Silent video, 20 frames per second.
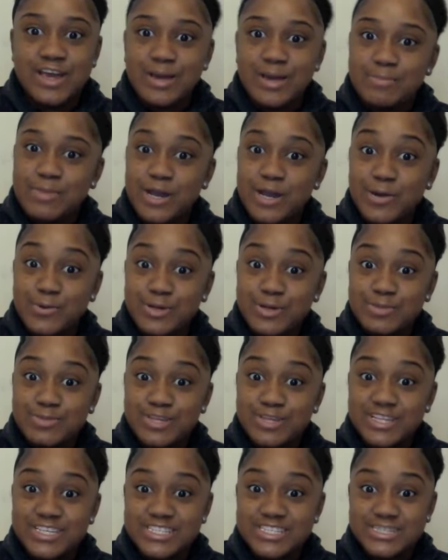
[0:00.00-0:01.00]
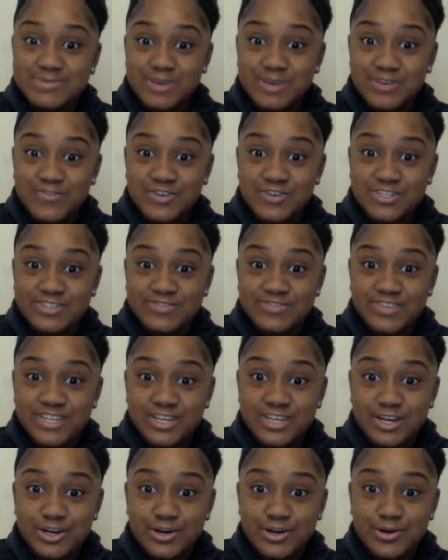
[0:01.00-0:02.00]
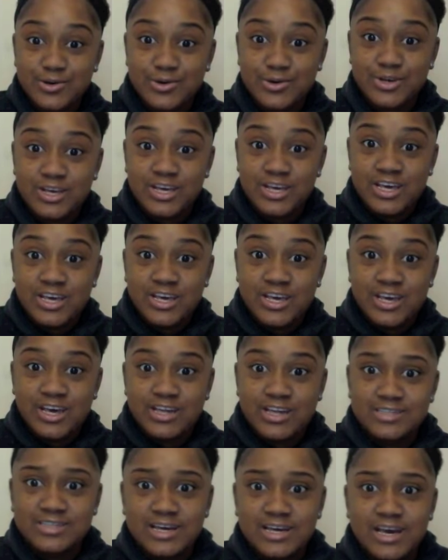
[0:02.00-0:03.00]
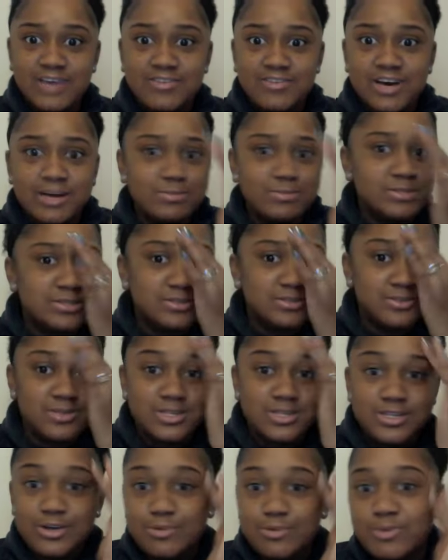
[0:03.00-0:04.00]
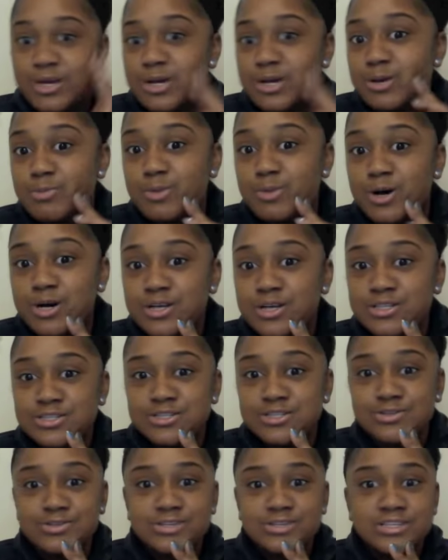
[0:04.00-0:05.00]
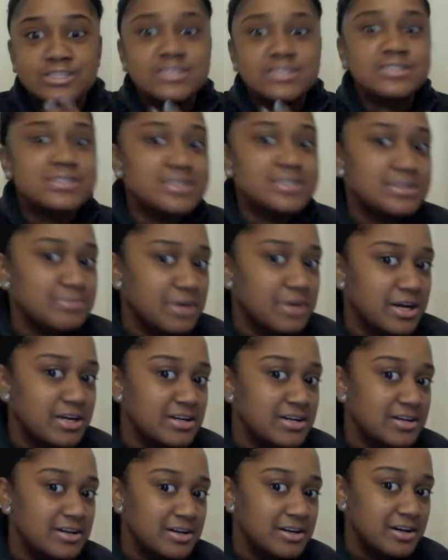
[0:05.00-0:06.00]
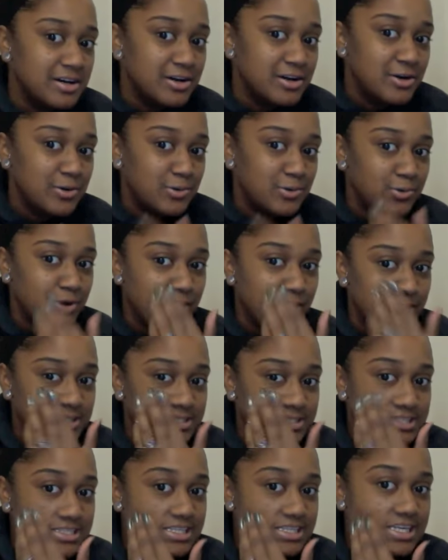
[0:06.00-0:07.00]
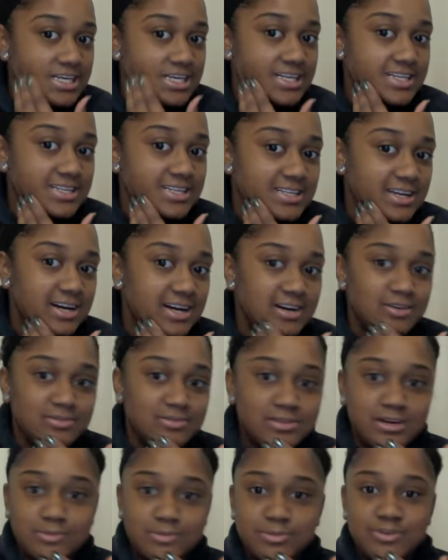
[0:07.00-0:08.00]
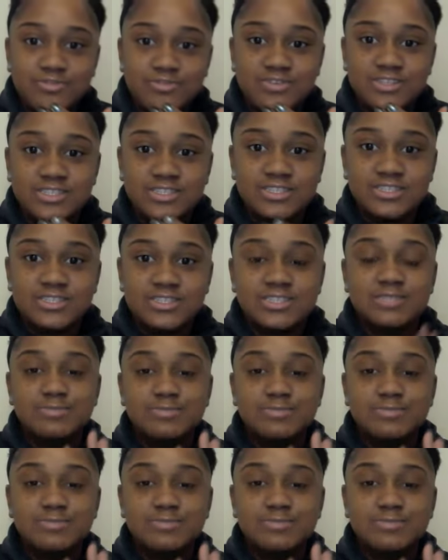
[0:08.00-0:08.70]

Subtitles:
Bear with me, this is my first video and I have absolutely no makeup on, so you get to see my raw skin and how not perfect it is.